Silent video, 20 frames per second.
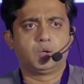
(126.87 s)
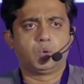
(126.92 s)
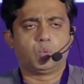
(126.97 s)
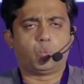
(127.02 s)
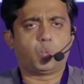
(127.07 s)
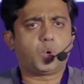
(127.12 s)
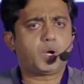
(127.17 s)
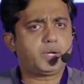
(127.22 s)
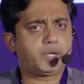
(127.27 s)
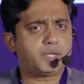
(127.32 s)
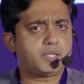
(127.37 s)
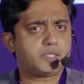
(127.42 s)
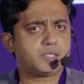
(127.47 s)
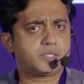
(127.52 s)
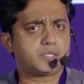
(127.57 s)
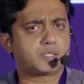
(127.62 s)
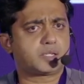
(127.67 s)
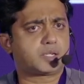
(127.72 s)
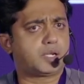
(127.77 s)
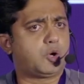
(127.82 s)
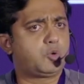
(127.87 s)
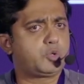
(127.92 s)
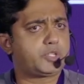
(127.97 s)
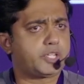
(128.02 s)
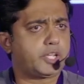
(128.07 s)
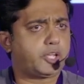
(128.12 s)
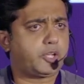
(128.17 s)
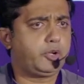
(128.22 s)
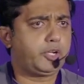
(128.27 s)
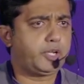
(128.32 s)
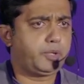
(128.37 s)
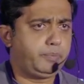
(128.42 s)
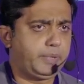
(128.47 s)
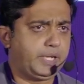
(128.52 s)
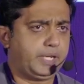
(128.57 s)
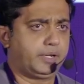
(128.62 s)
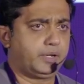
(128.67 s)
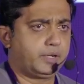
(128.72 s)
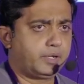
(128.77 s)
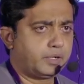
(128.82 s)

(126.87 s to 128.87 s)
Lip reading: What does cloud security mean?